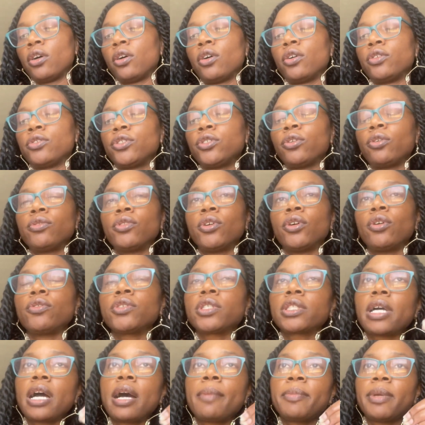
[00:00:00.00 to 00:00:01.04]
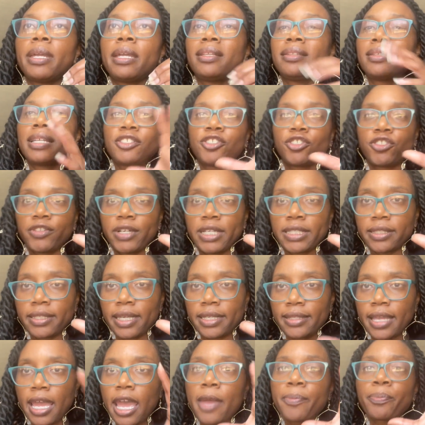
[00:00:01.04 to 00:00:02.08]
So let's translate
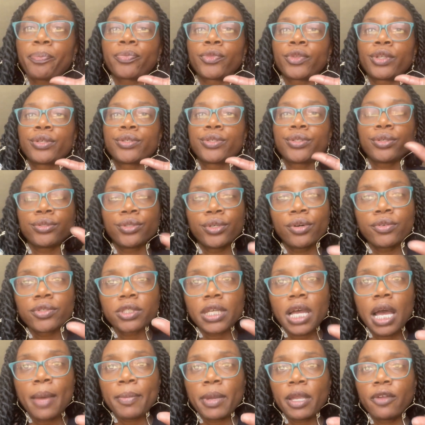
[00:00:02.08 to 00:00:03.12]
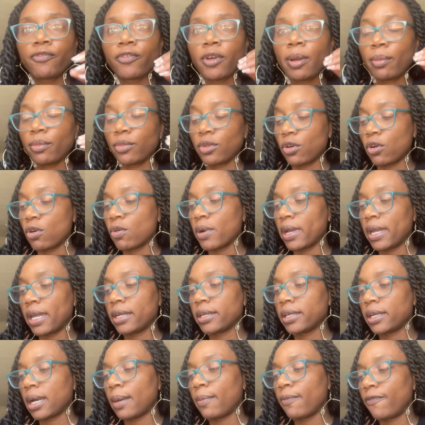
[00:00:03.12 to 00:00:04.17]
that. So those coming from low
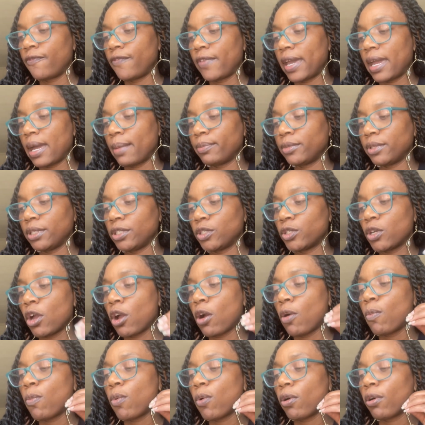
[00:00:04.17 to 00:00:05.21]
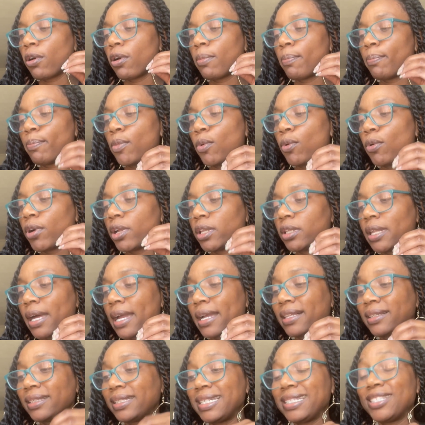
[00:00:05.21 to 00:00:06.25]
income families were more
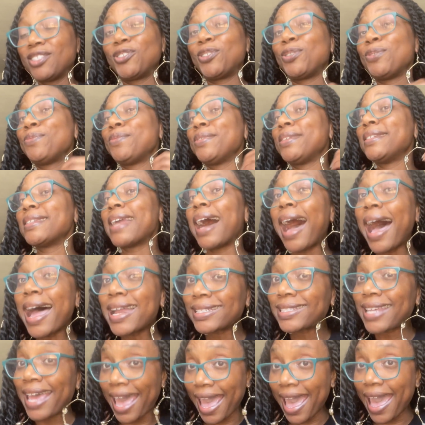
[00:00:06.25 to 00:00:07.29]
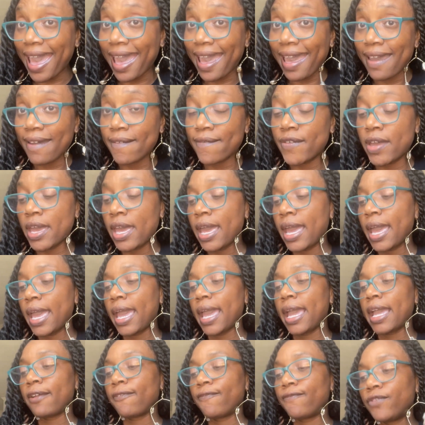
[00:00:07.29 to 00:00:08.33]
likely to not have
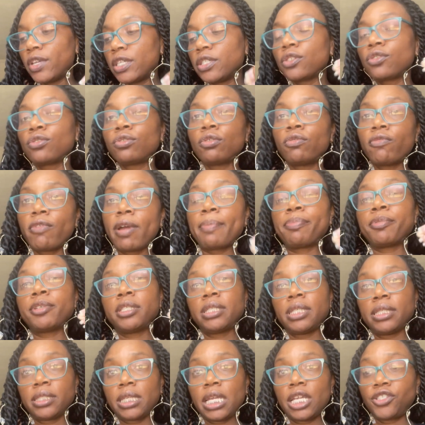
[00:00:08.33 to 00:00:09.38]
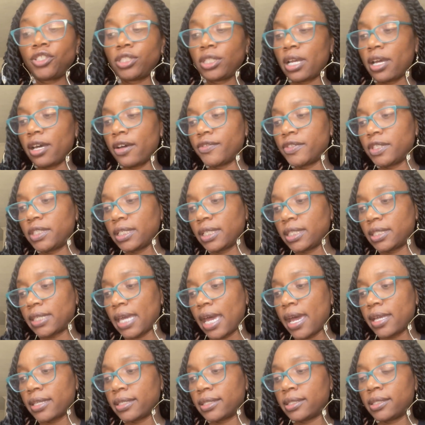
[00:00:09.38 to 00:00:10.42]
a physical representation of
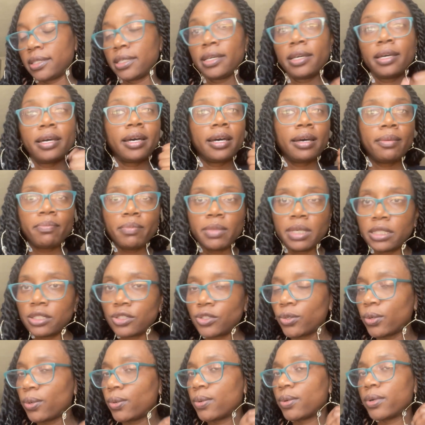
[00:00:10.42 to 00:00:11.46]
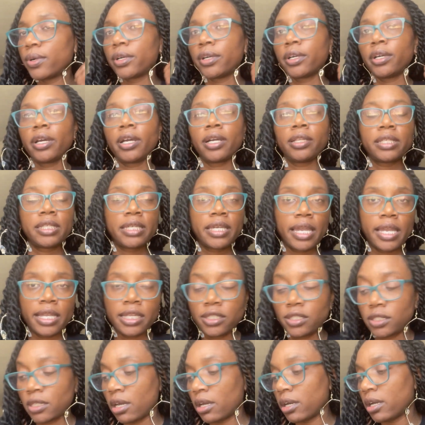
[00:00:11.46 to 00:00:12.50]
success, a mentor, a
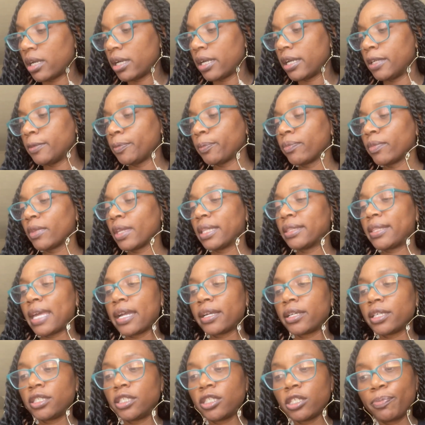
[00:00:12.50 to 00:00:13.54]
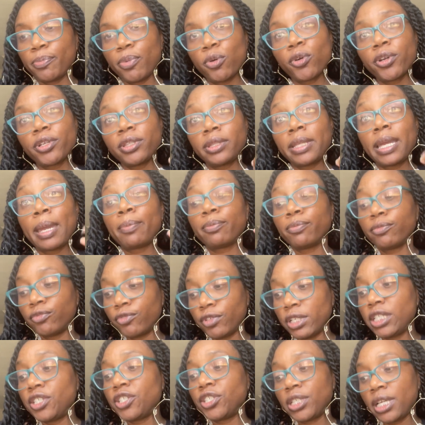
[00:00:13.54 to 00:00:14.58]
liaison that could support them
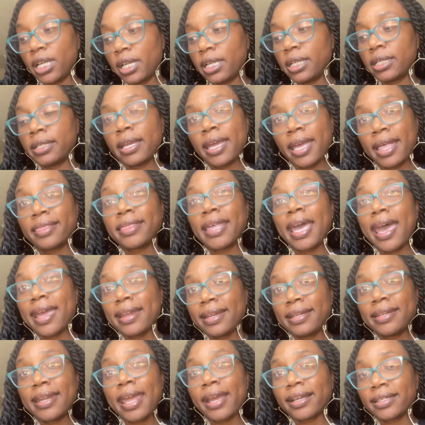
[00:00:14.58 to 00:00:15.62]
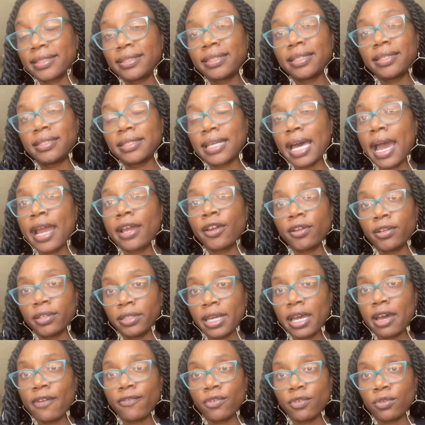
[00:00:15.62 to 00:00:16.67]
reaching that next desired
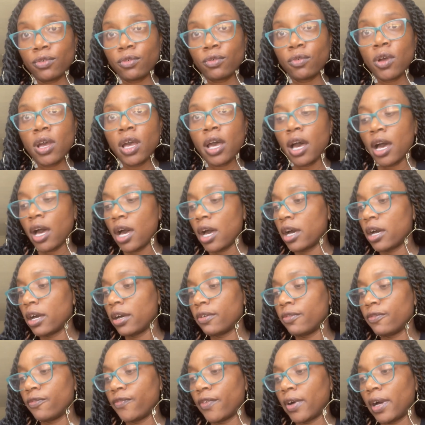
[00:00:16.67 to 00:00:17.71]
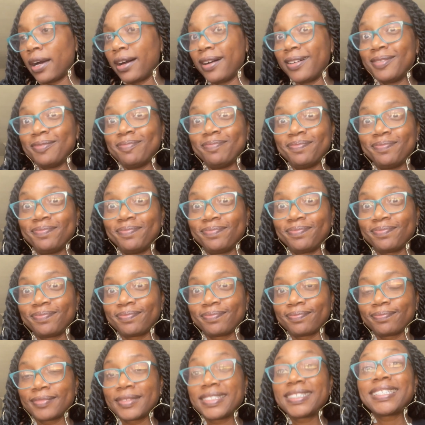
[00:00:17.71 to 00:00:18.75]
level of
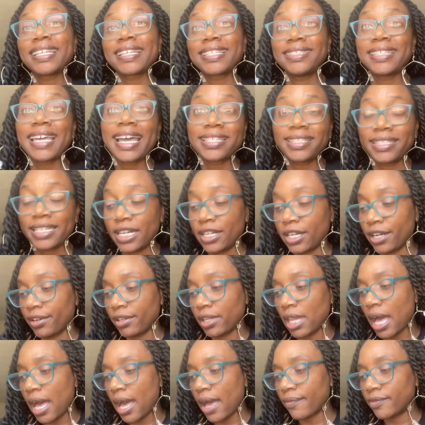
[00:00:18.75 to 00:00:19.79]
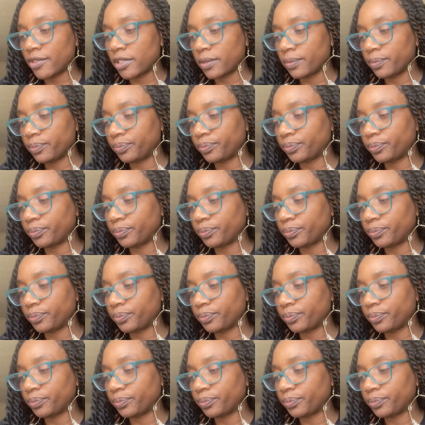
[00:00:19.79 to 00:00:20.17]
success in their lives.